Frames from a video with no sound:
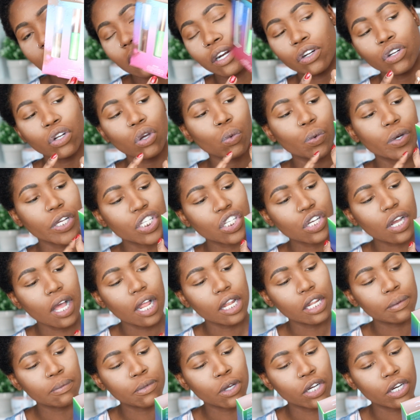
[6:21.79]
I don't know which
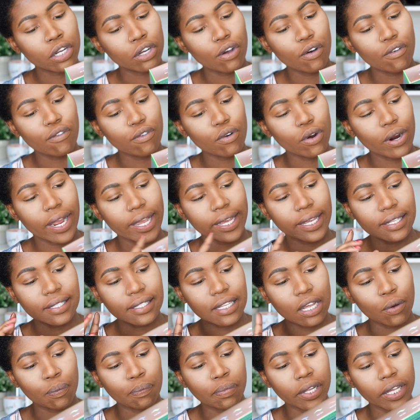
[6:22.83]
color I'm going to go for. I guess
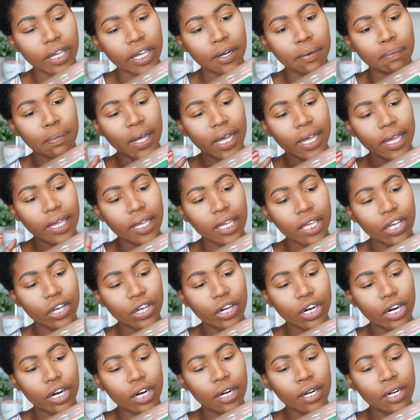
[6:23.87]
I'll play it by
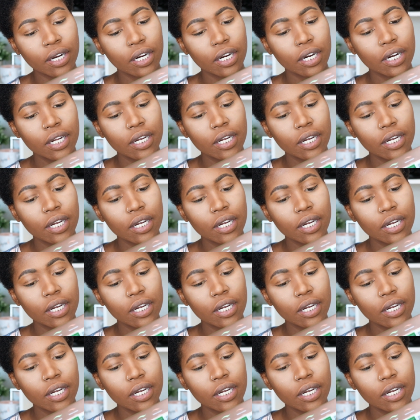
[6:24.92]
ear.